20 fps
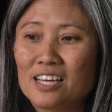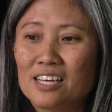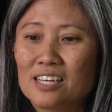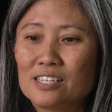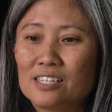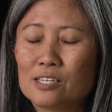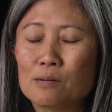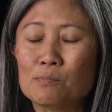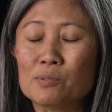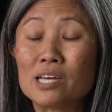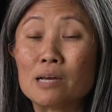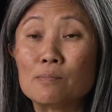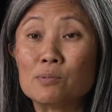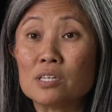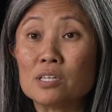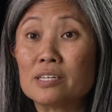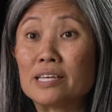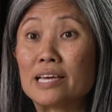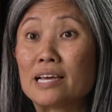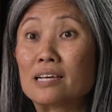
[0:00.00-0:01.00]
sometimes
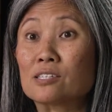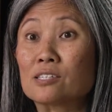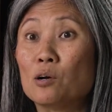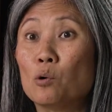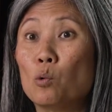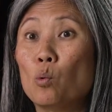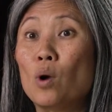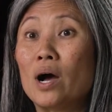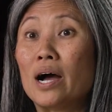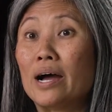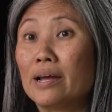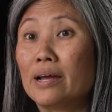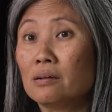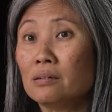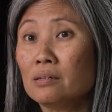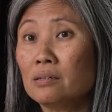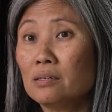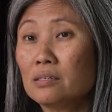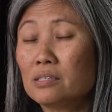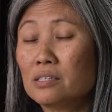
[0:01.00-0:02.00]
it takes a
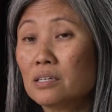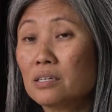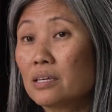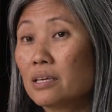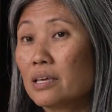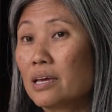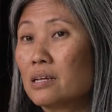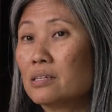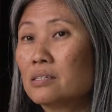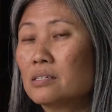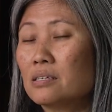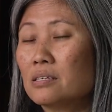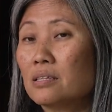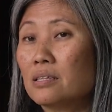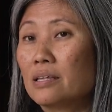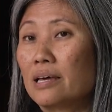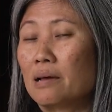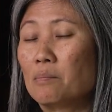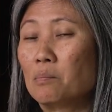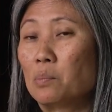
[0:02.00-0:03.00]
while to get to
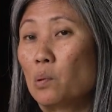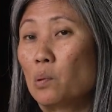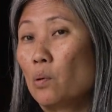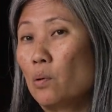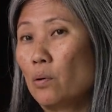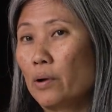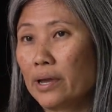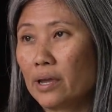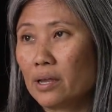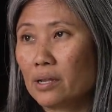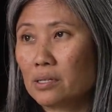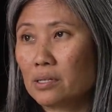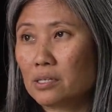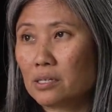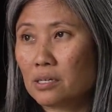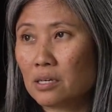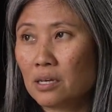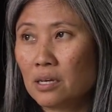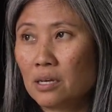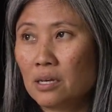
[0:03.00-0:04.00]
that
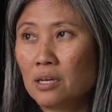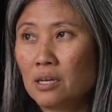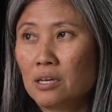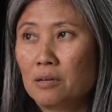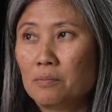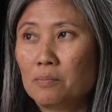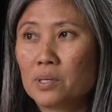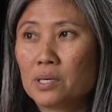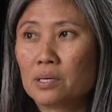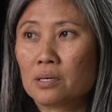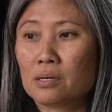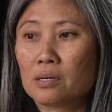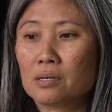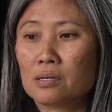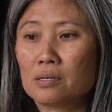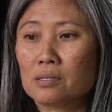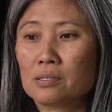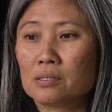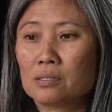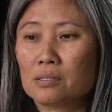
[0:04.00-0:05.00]
point
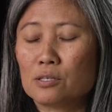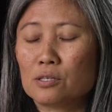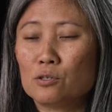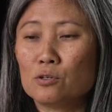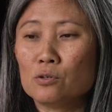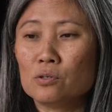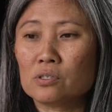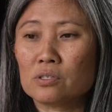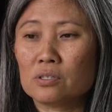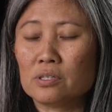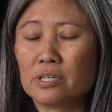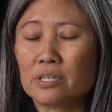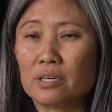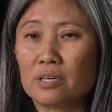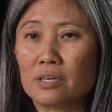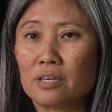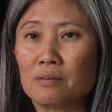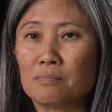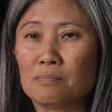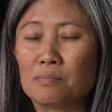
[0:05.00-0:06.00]
because
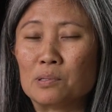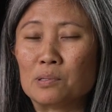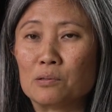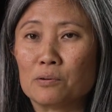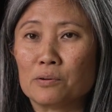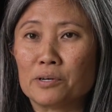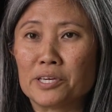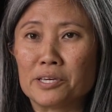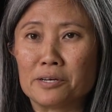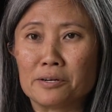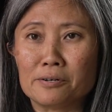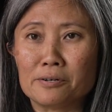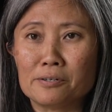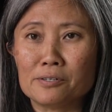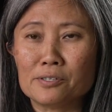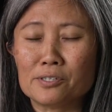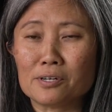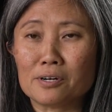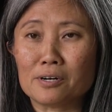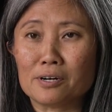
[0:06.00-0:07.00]
usually
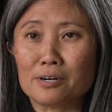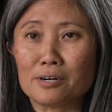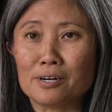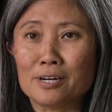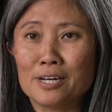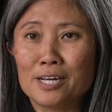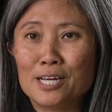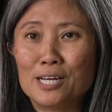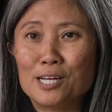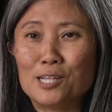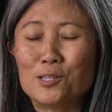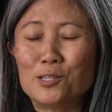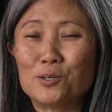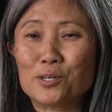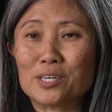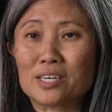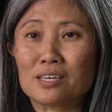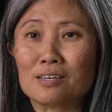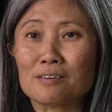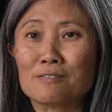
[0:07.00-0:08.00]
employers are
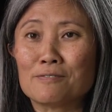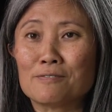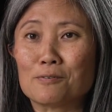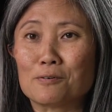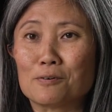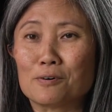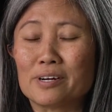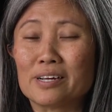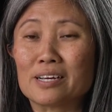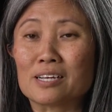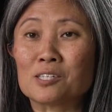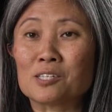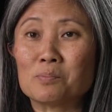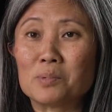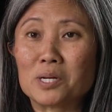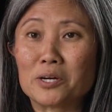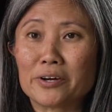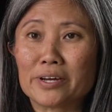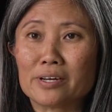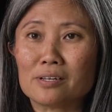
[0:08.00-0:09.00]
looking for
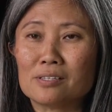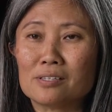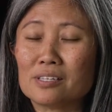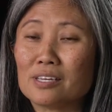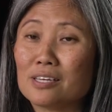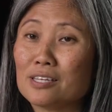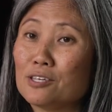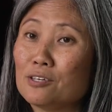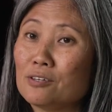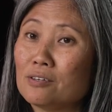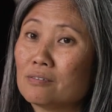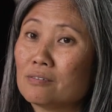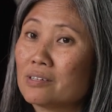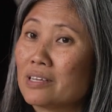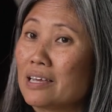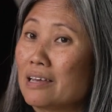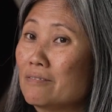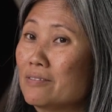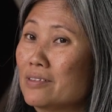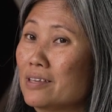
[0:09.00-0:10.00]
experience and you don't
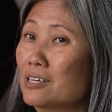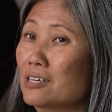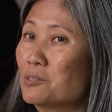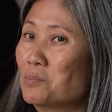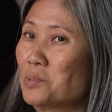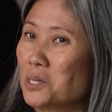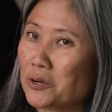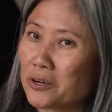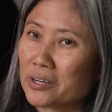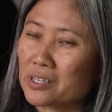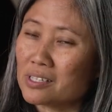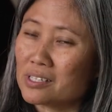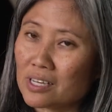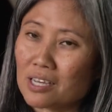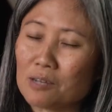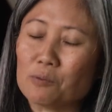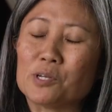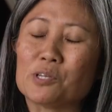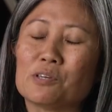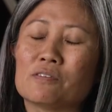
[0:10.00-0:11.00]
have the experience
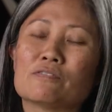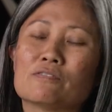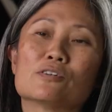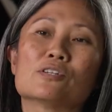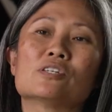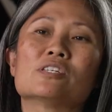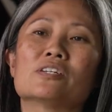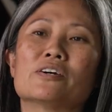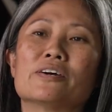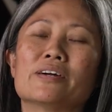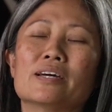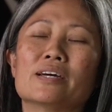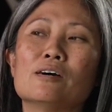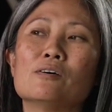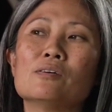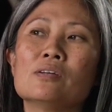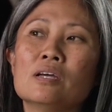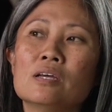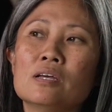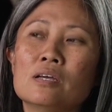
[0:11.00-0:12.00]
yet when you first start
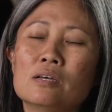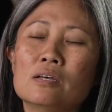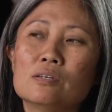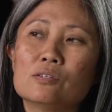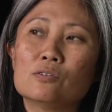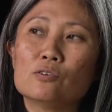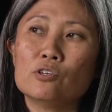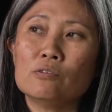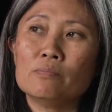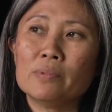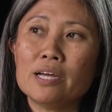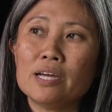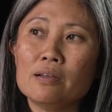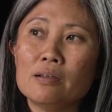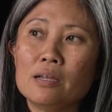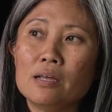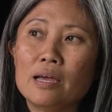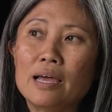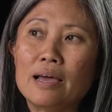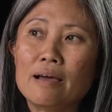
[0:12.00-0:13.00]
out. So you might
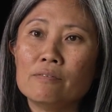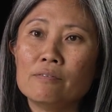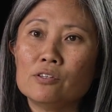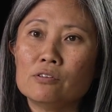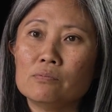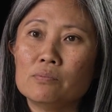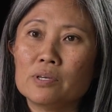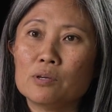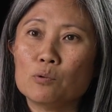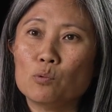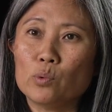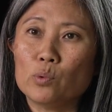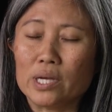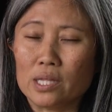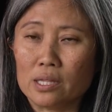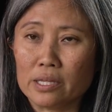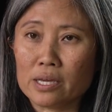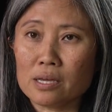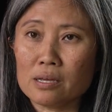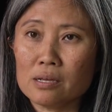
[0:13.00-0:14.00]
have to be
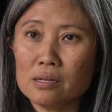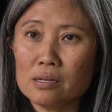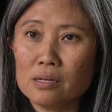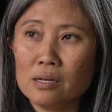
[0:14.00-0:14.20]
willing